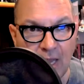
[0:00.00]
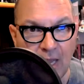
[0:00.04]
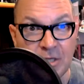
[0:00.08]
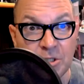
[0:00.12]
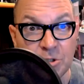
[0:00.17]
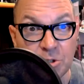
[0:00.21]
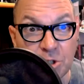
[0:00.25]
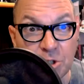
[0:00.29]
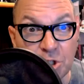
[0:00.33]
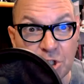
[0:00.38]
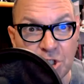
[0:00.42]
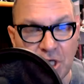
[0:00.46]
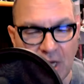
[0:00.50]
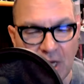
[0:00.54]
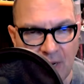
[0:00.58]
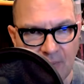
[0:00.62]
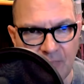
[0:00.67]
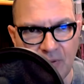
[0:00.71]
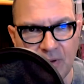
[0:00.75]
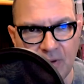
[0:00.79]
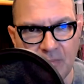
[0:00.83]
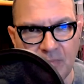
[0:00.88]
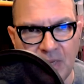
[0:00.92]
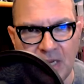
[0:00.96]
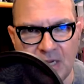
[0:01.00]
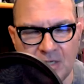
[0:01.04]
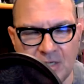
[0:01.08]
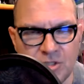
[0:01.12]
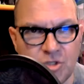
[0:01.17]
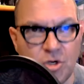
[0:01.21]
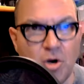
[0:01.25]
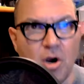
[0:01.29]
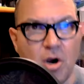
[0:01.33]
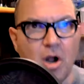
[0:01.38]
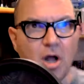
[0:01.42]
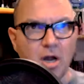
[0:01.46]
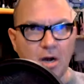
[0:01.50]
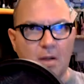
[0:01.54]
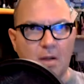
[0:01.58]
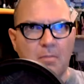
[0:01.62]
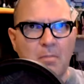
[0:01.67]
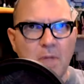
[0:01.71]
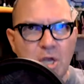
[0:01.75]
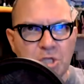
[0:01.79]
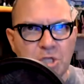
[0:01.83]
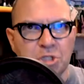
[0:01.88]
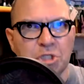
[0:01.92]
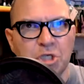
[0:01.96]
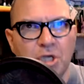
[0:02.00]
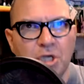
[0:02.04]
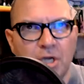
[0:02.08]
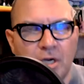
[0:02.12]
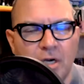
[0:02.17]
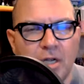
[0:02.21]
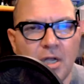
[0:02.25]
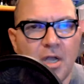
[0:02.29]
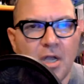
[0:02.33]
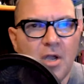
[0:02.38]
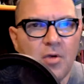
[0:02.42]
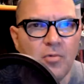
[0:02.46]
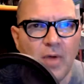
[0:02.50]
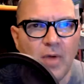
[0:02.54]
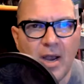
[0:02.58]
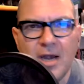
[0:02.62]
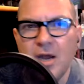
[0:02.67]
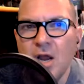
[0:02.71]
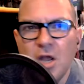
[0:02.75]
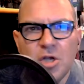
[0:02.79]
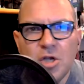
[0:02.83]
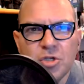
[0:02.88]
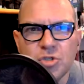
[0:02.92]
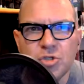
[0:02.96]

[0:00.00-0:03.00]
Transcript: and you ship because you're on a Mission, right?